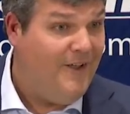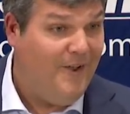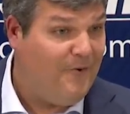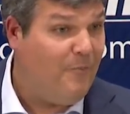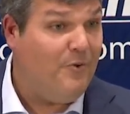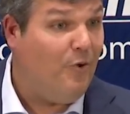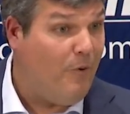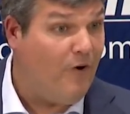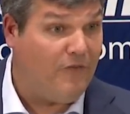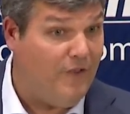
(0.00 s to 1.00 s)
under Bill
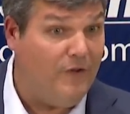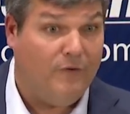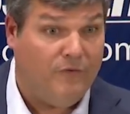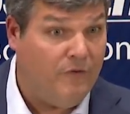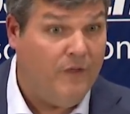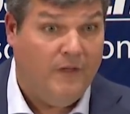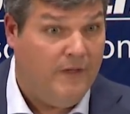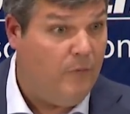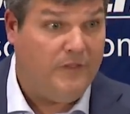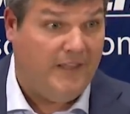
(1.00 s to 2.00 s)
Parcells
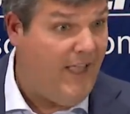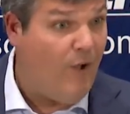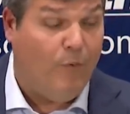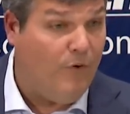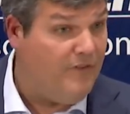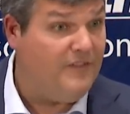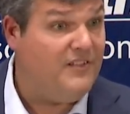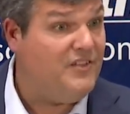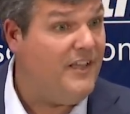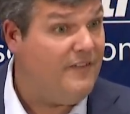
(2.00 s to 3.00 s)
with the Cowboys and
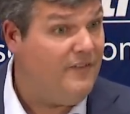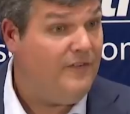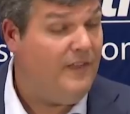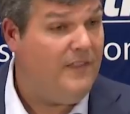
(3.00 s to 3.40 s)
the Jets.